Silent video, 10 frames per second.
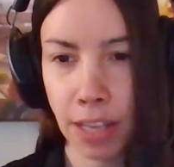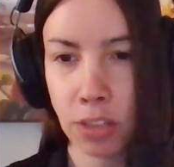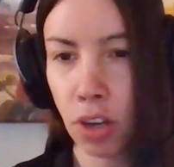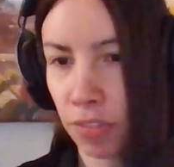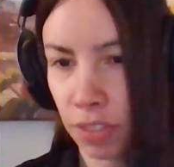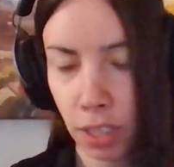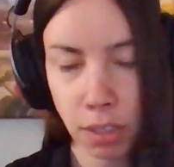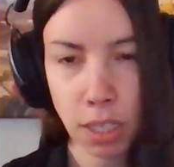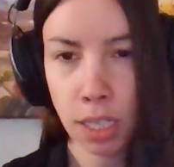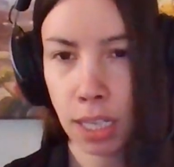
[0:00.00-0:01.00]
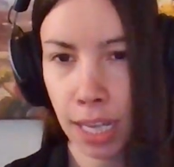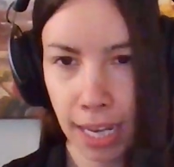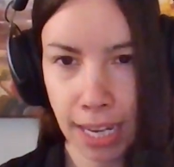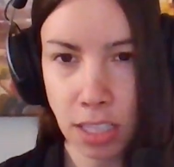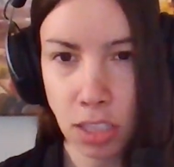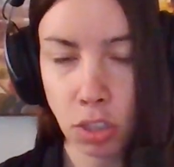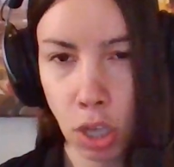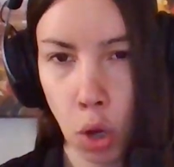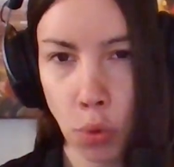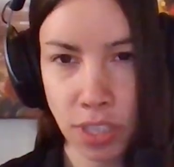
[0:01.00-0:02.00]
And that's often, it gets as
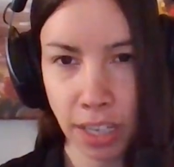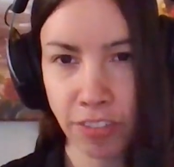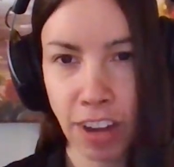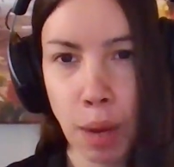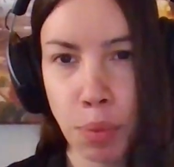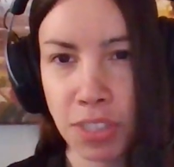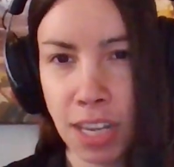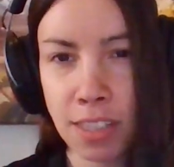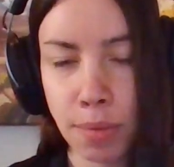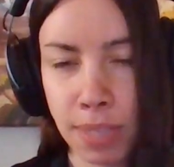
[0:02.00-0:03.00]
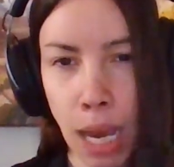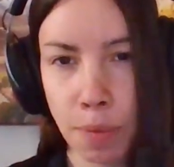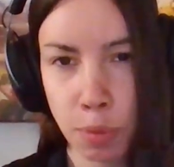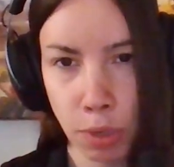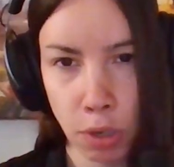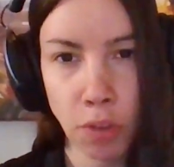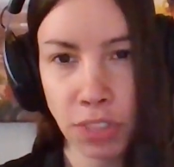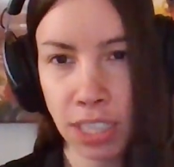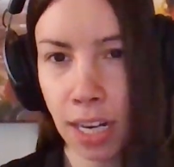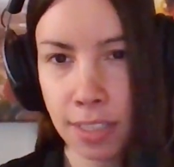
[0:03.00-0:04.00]
low as like 5% sometimes, but it
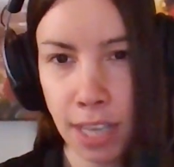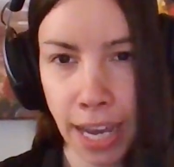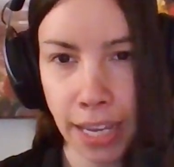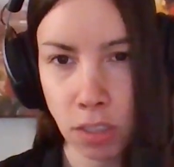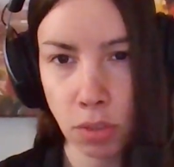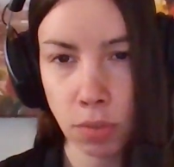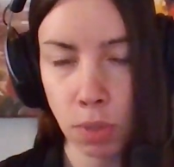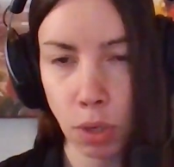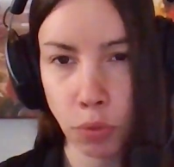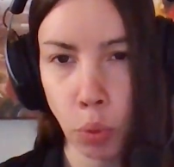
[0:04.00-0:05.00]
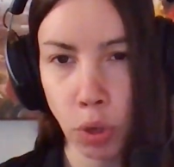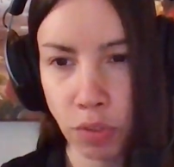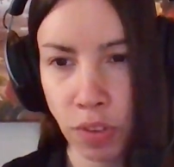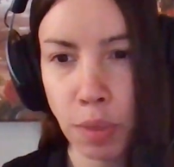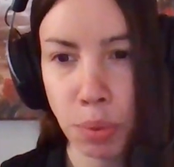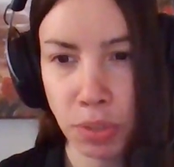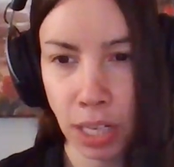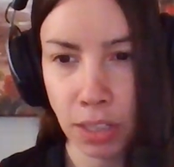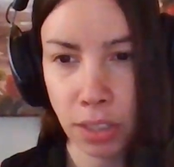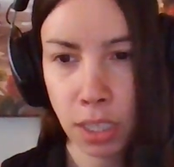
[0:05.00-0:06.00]
often got as high as, you know, 40 or
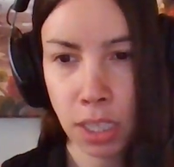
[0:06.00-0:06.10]
50%.